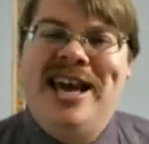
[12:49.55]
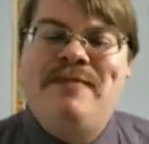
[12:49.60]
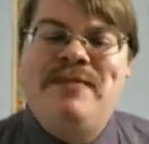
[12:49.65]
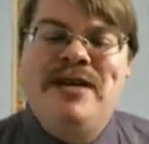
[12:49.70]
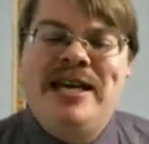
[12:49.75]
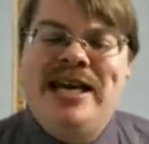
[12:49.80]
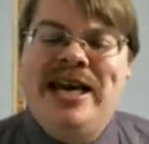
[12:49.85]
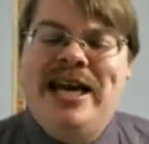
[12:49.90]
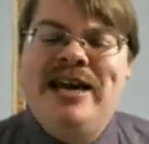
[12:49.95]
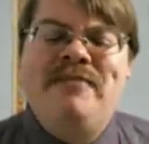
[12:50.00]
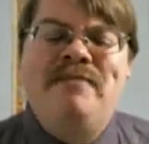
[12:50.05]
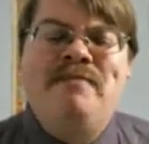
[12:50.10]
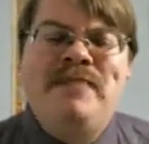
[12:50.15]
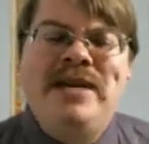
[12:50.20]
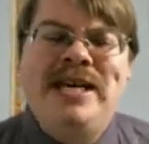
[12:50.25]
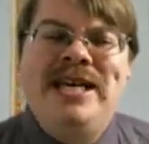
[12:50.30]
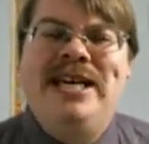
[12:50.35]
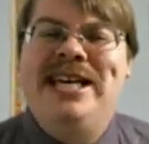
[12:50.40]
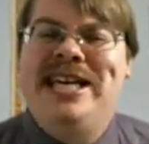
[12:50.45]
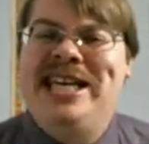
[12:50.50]
You can't
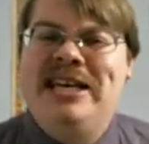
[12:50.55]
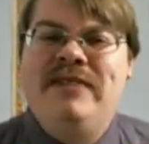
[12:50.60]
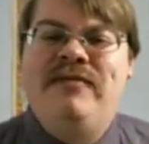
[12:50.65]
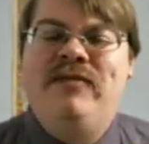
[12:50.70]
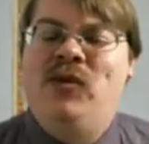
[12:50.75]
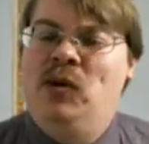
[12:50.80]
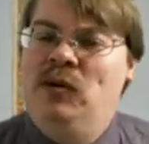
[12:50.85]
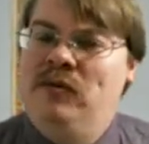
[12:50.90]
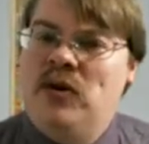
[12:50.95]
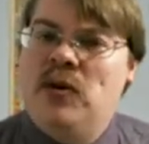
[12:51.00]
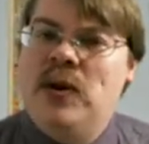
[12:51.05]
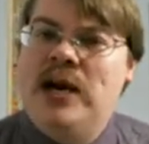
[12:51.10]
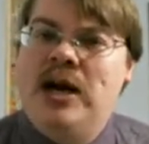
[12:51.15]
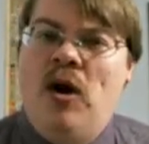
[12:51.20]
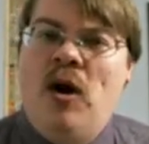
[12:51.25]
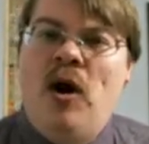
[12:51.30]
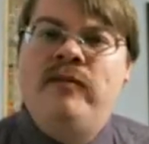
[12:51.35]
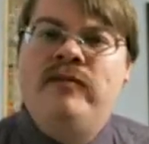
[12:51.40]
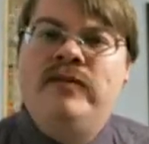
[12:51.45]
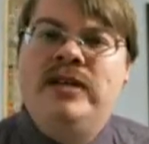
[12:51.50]
be evil very
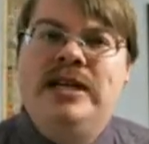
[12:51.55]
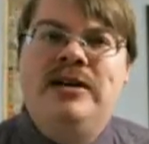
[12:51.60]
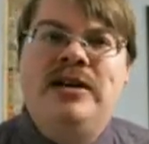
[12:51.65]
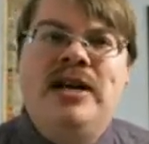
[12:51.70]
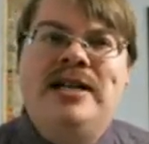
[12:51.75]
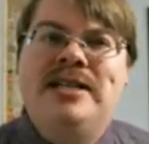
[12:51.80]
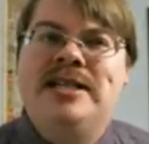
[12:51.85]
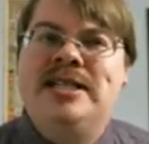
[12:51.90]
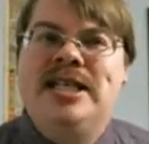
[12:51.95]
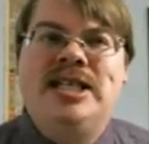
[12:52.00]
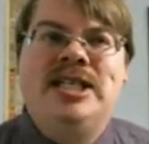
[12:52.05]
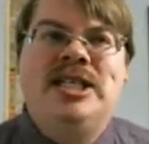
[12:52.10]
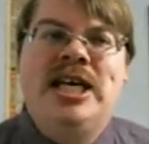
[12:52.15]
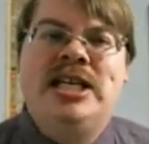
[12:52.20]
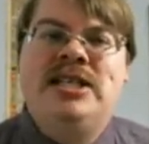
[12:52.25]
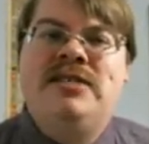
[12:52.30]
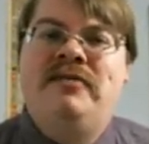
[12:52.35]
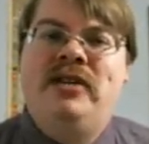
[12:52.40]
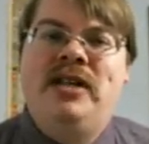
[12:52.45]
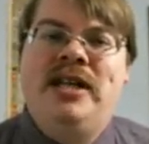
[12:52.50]
often, not
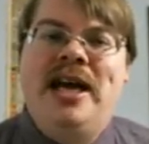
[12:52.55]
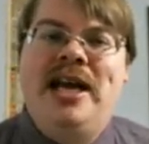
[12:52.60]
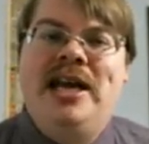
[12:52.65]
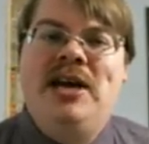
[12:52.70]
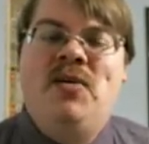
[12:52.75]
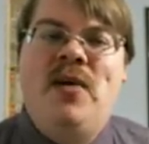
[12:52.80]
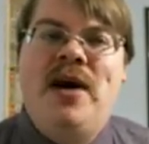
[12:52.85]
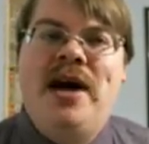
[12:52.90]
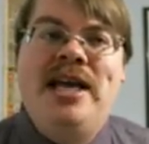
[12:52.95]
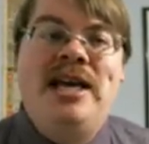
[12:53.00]
successfully anyway.